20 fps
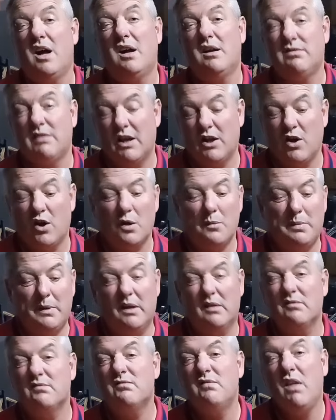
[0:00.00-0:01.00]
I got a
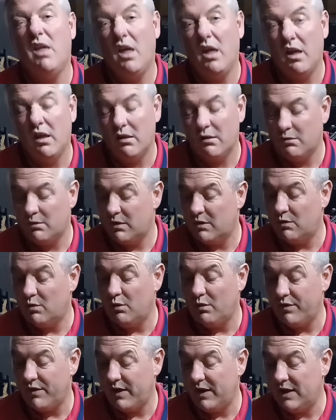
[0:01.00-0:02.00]
bit meh with the
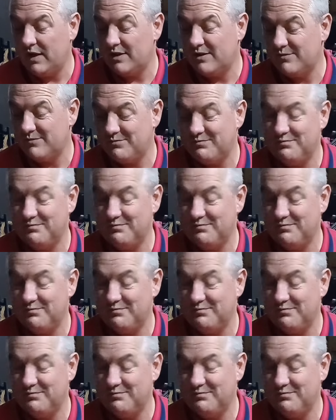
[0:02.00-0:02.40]
whole thing.